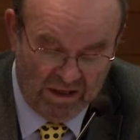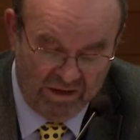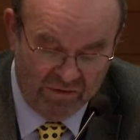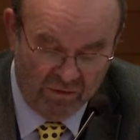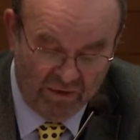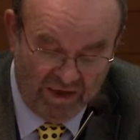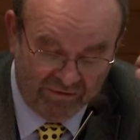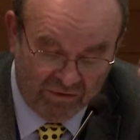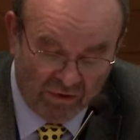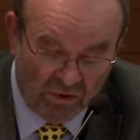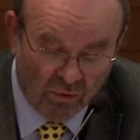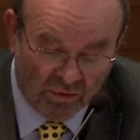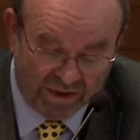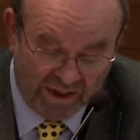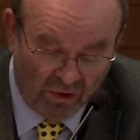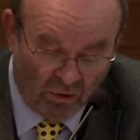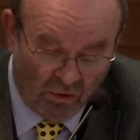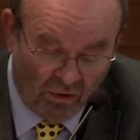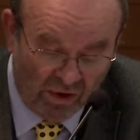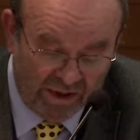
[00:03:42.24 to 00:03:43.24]
You have to look
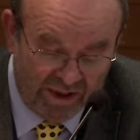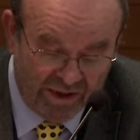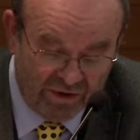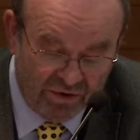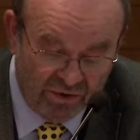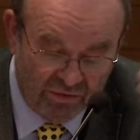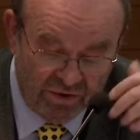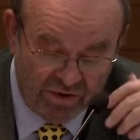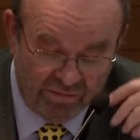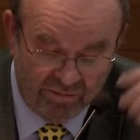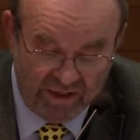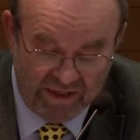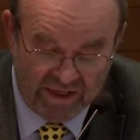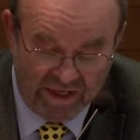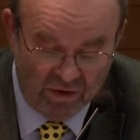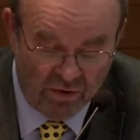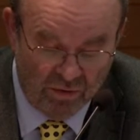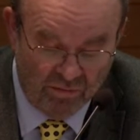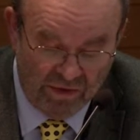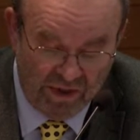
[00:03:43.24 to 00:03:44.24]
at all issues, be
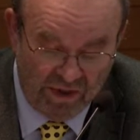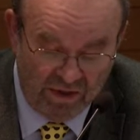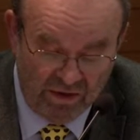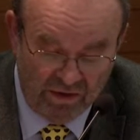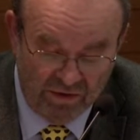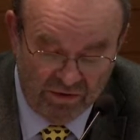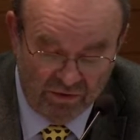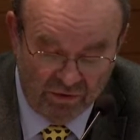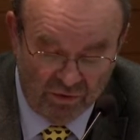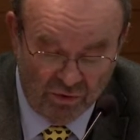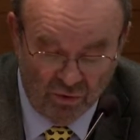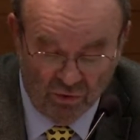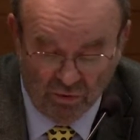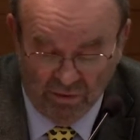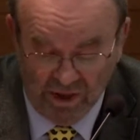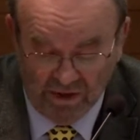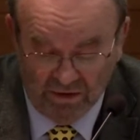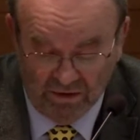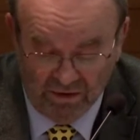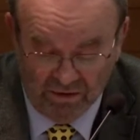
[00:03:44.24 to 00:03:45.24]
they human,
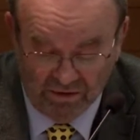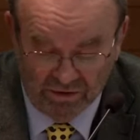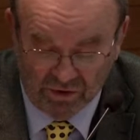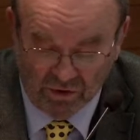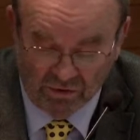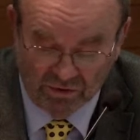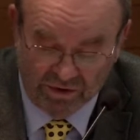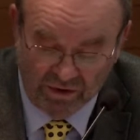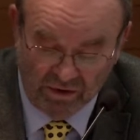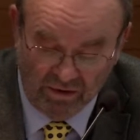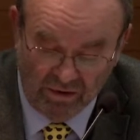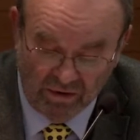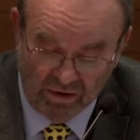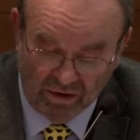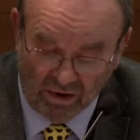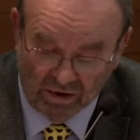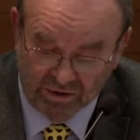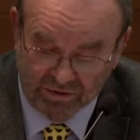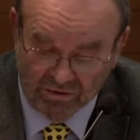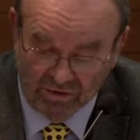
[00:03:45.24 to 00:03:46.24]
social,
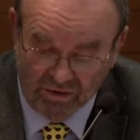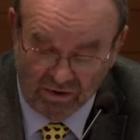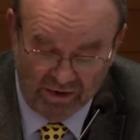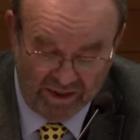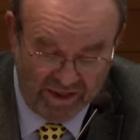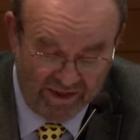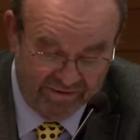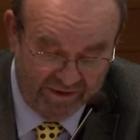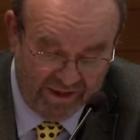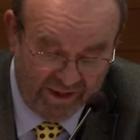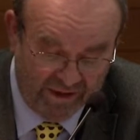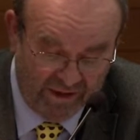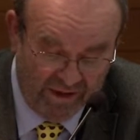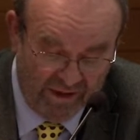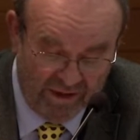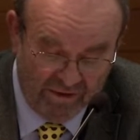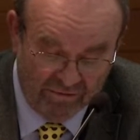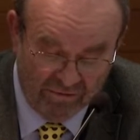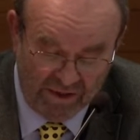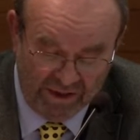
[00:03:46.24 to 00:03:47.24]
cultural, ethnic,
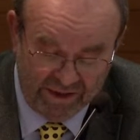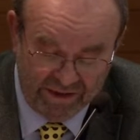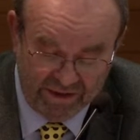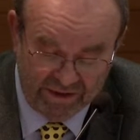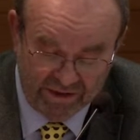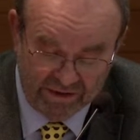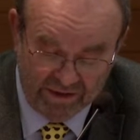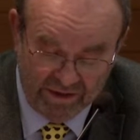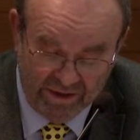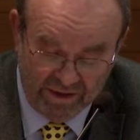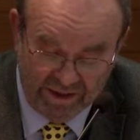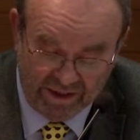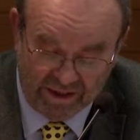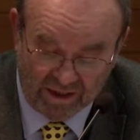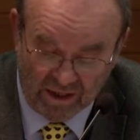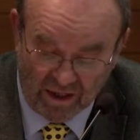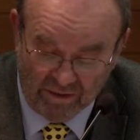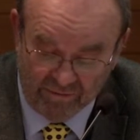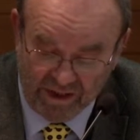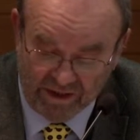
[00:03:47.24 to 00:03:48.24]
religious,
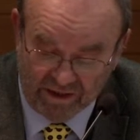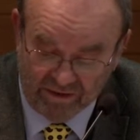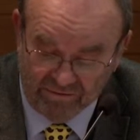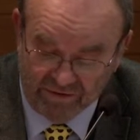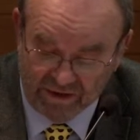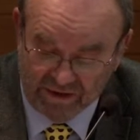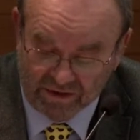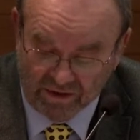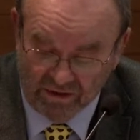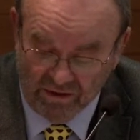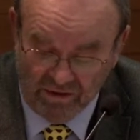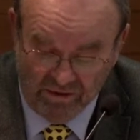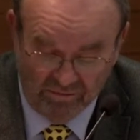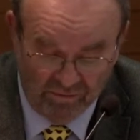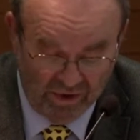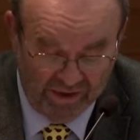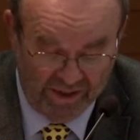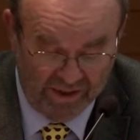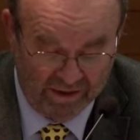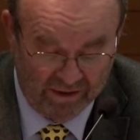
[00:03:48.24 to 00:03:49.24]
economic, fiscal,
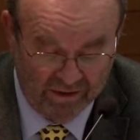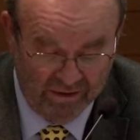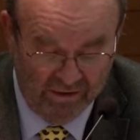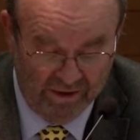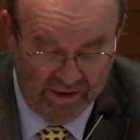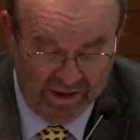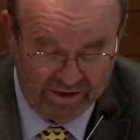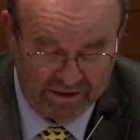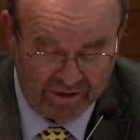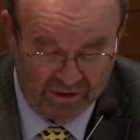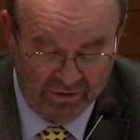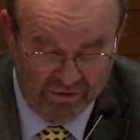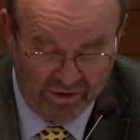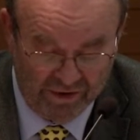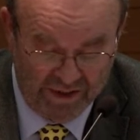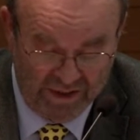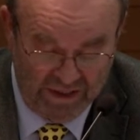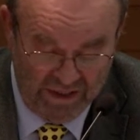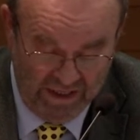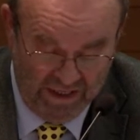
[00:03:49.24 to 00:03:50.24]
political, and
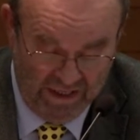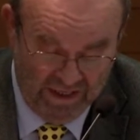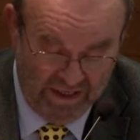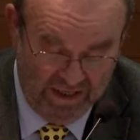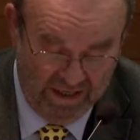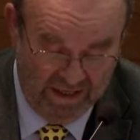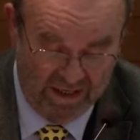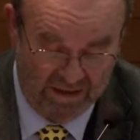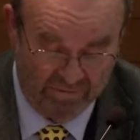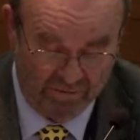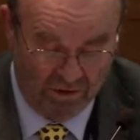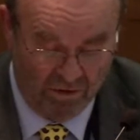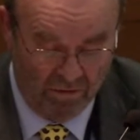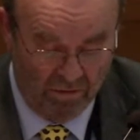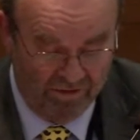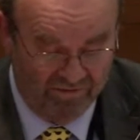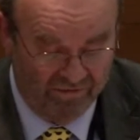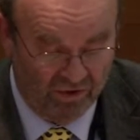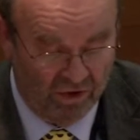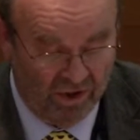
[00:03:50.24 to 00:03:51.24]
security, and I
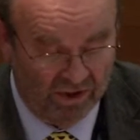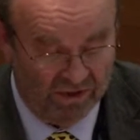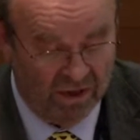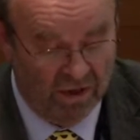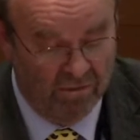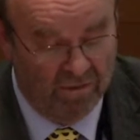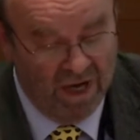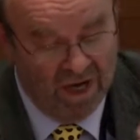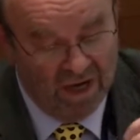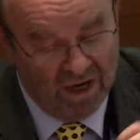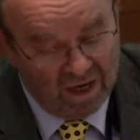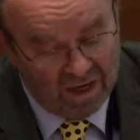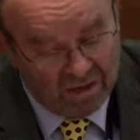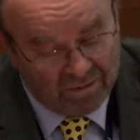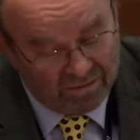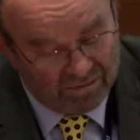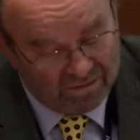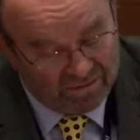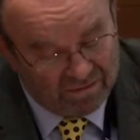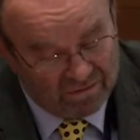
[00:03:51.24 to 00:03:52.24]
probably forgot some.
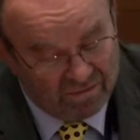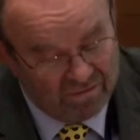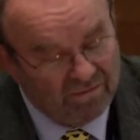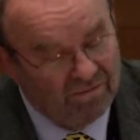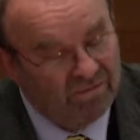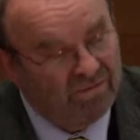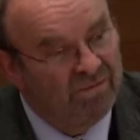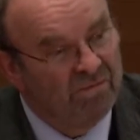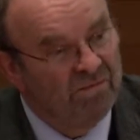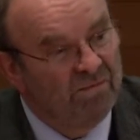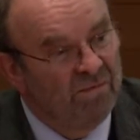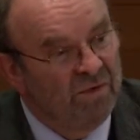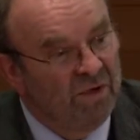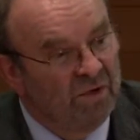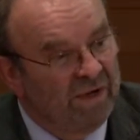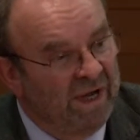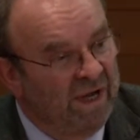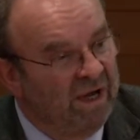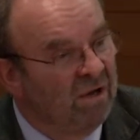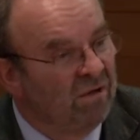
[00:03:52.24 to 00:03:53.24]
You
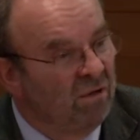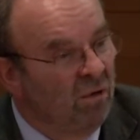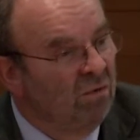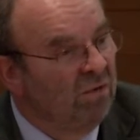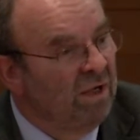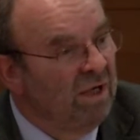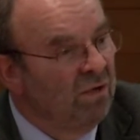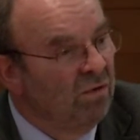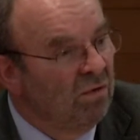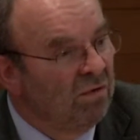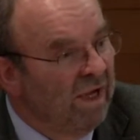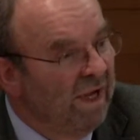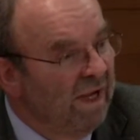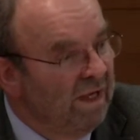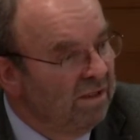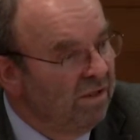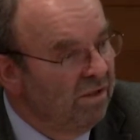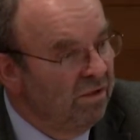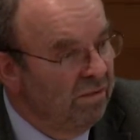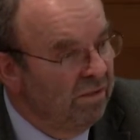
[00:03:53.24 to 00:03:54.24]
cannot only look
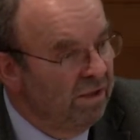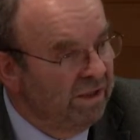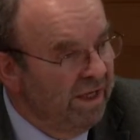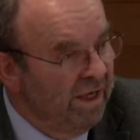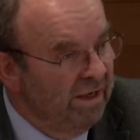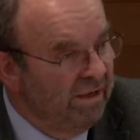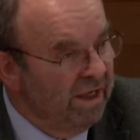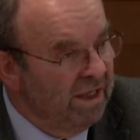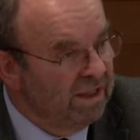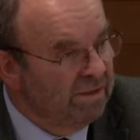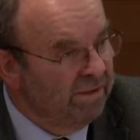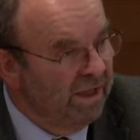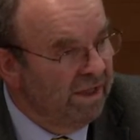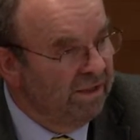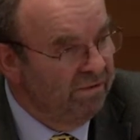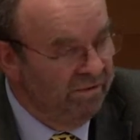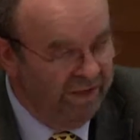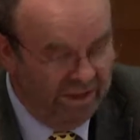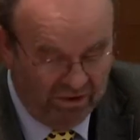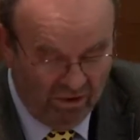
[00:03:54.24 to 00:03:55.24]
at the humanitarian
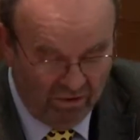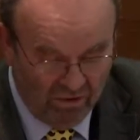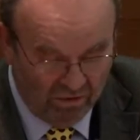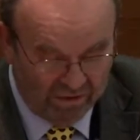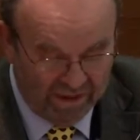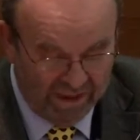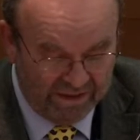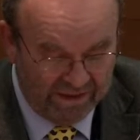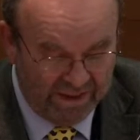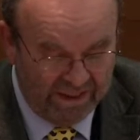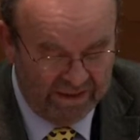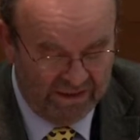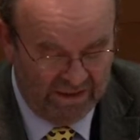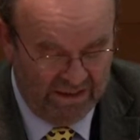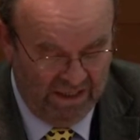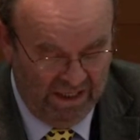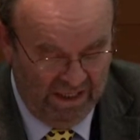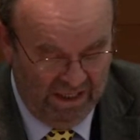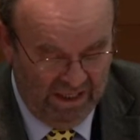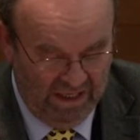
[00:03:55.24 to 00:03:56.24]
aspect. You need to look at this
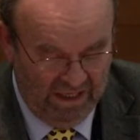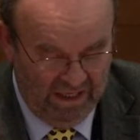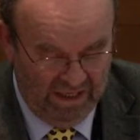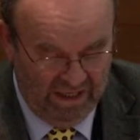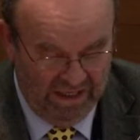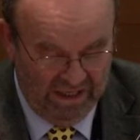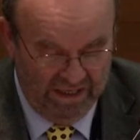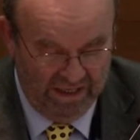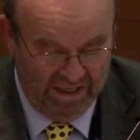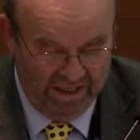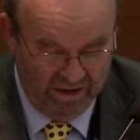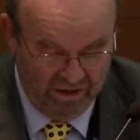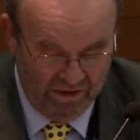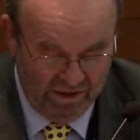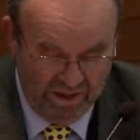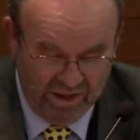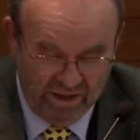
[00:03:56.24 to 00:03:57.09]
in